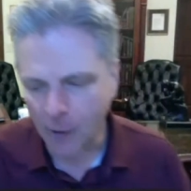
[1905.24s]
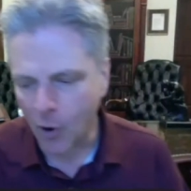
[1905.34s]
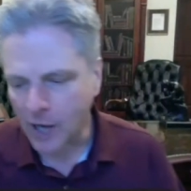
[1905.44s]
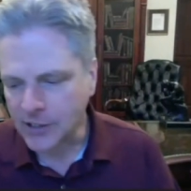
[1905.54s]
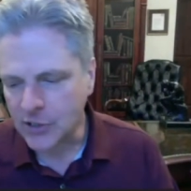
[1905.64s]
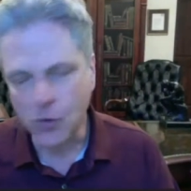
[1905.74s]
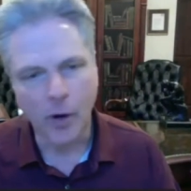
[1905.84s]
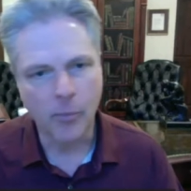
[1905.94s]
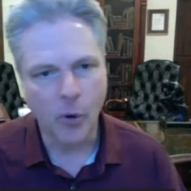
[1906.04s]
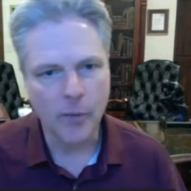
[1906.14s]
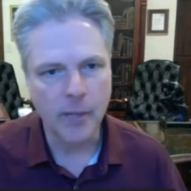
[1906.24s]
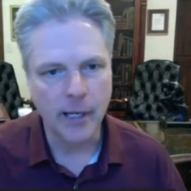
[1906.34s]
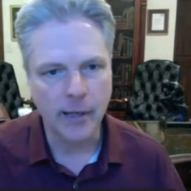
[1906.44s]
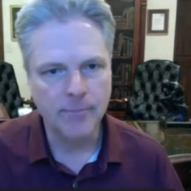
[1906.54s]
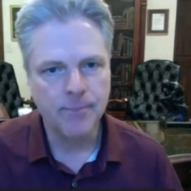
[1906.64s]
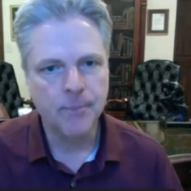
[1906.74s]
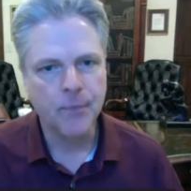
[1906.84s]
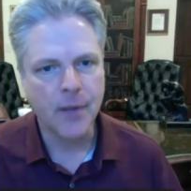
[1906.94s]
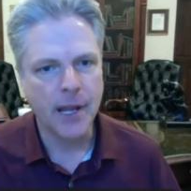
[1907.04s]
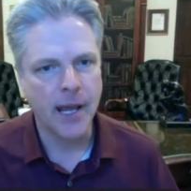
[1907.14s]
I walked into our board meeting,
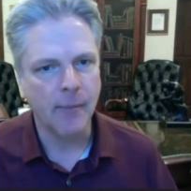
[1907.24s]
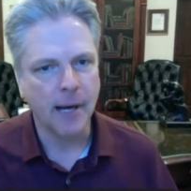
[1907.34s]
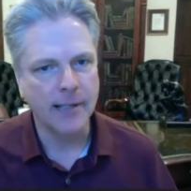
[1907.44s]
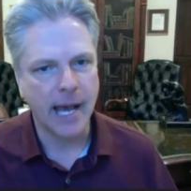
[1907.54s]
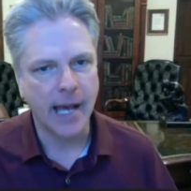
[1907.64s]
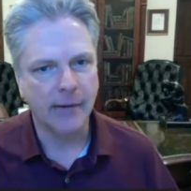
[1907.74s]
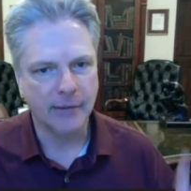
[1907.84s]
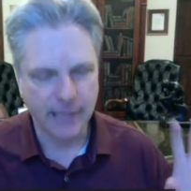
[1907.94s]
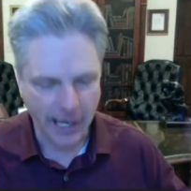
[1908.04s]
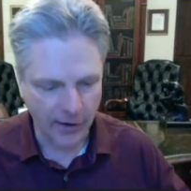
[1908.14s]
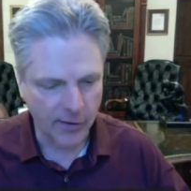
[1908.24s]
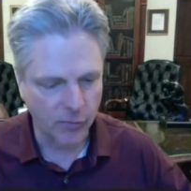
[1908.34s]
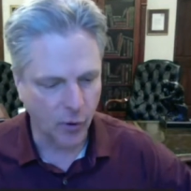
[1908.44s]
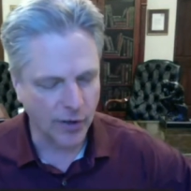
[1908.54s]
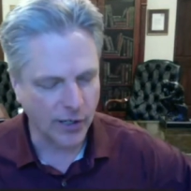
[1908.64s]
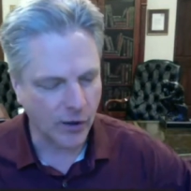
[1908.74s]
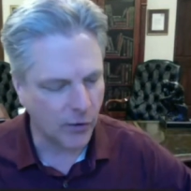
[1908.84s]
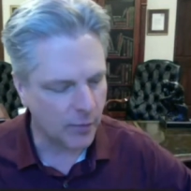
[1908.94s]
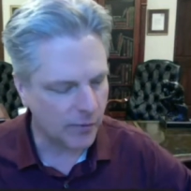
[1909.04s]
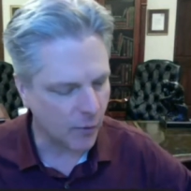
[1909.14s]
and my dad sat on the board, and he
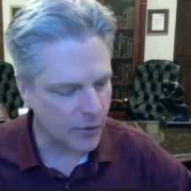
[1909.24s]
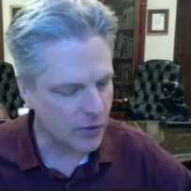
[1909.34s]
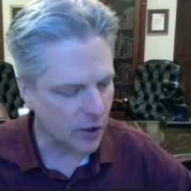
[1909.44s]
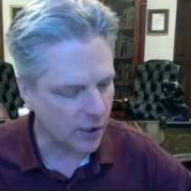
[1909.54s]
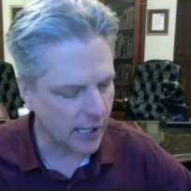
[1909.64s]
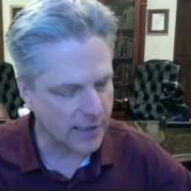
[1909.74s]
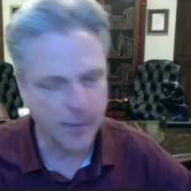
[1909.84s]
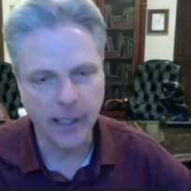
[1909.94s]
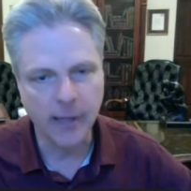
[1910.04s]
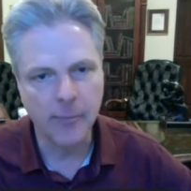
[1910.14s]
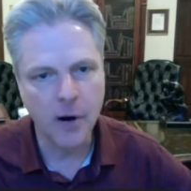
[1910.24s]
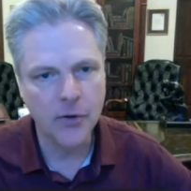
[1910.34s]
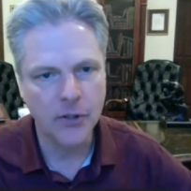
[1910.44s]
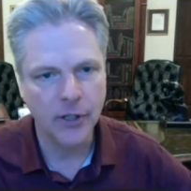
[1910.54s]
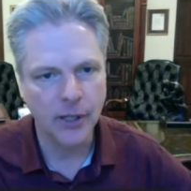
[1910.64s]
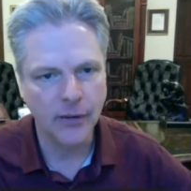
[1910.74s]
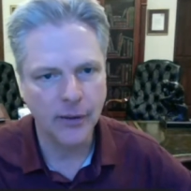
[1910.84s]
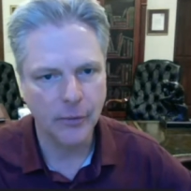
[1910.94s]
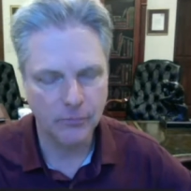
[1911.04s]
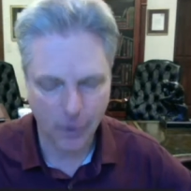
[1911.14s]
goes, "Before we start, I'd like to make a motion." And I
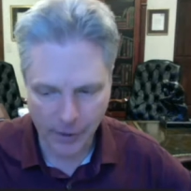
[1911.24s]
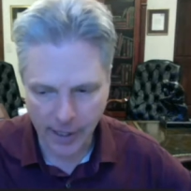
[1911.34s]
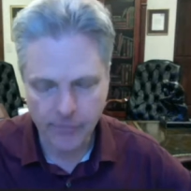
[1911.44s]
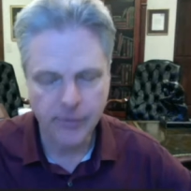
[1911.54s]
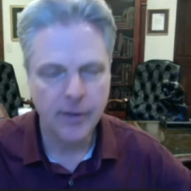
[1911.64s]
said, "Okay."